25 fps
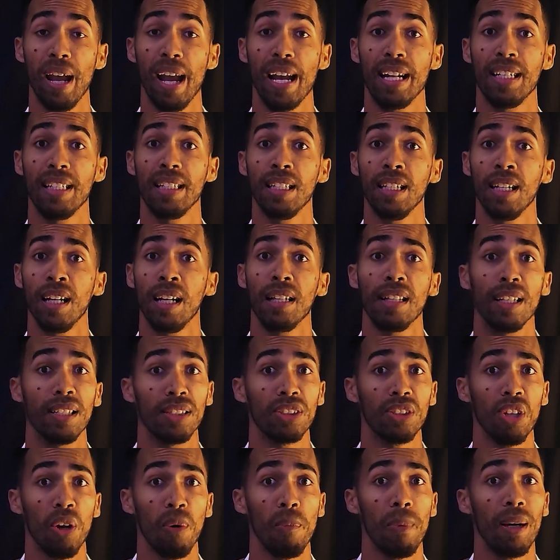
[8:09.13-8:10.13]
and
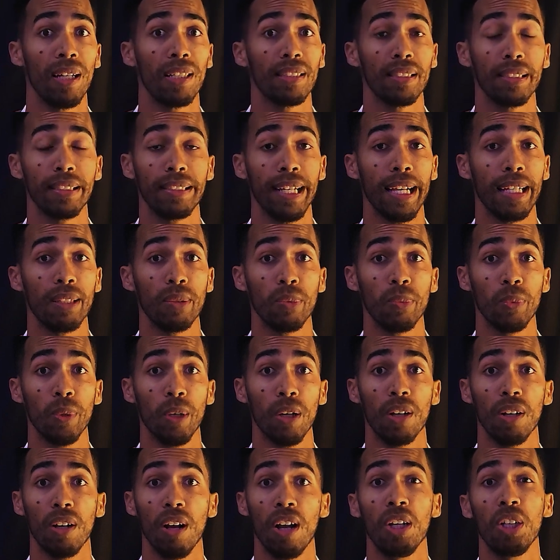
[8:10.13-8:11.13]
there's so much that
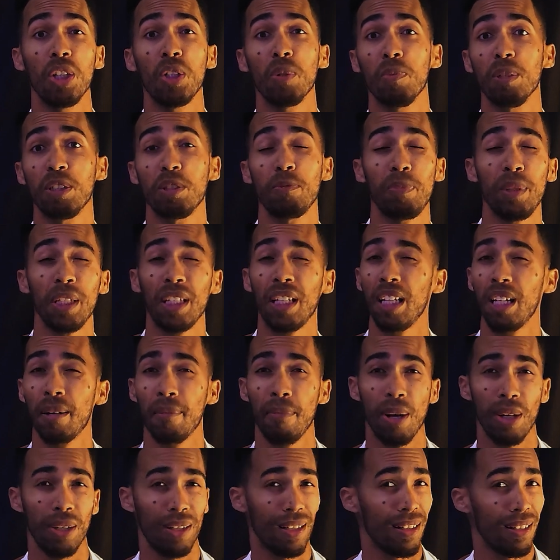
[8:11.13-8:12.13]
we are going to be speaking
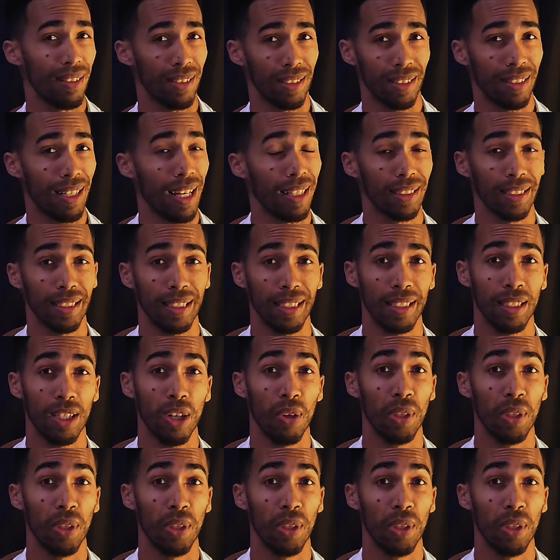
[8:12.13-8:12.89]
about and discussing,